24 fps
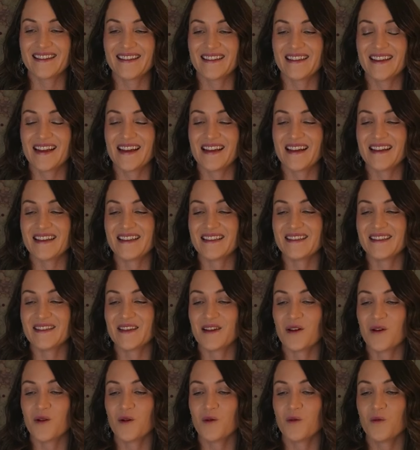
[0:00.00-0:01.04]
Uh,
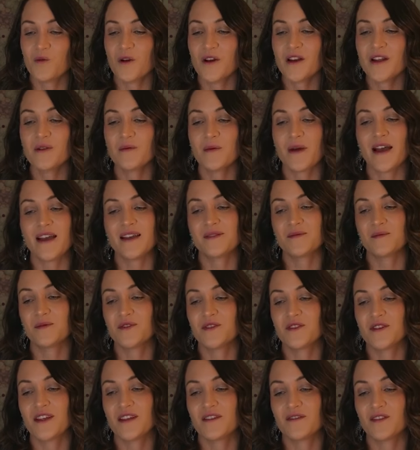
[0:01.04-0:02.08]
so, what advice
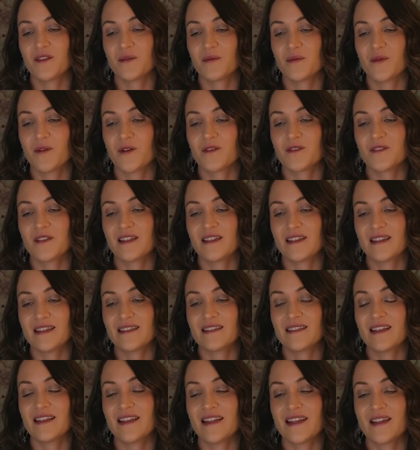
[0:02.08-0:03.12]
would you give to a person
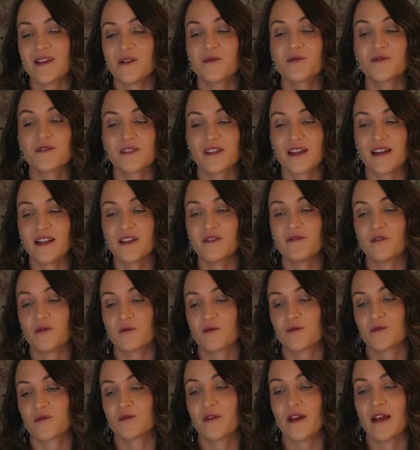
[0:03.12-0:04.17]
listening who's starting from
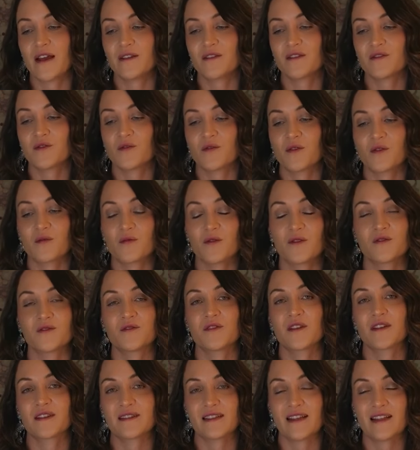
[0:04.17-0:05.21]
scratch or wants
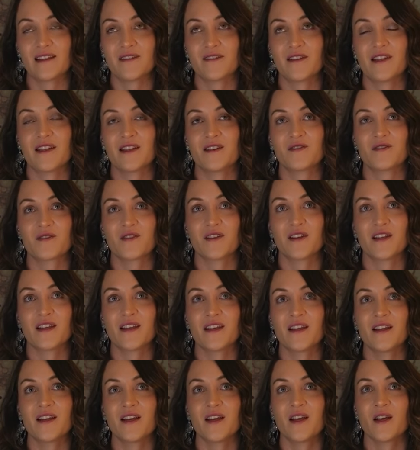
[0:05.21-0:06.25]
to accelerate their
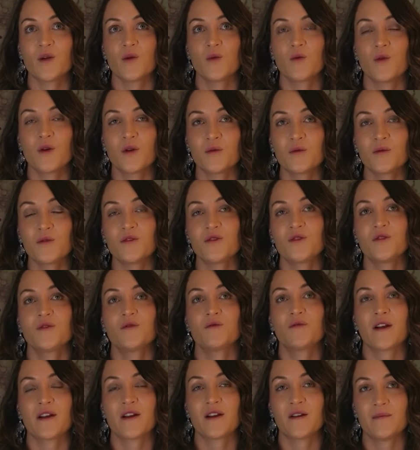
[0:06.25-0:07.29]
journey? What would
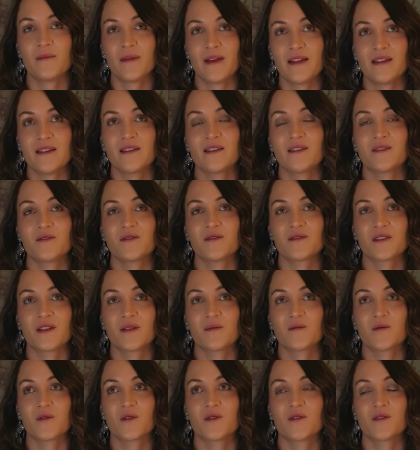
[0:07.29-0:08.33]
you recommend to
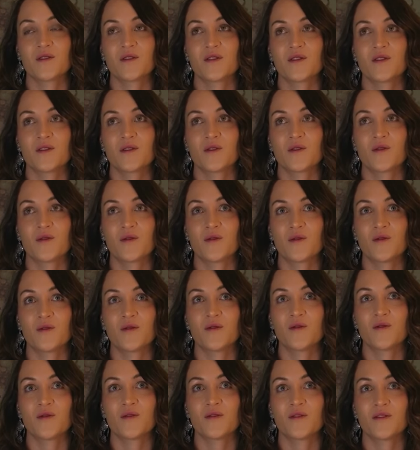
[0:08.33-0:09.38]
someone
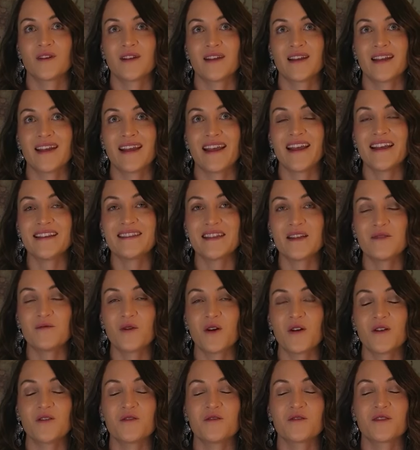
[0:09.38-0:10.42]
who is in
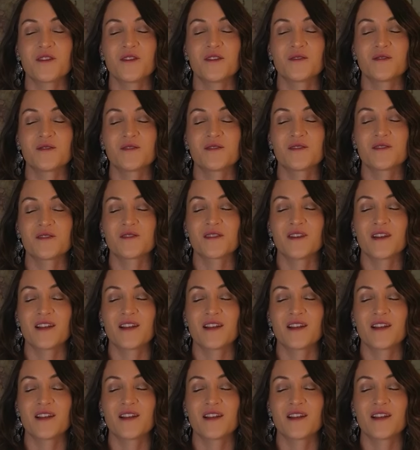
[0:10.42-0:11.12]
one of those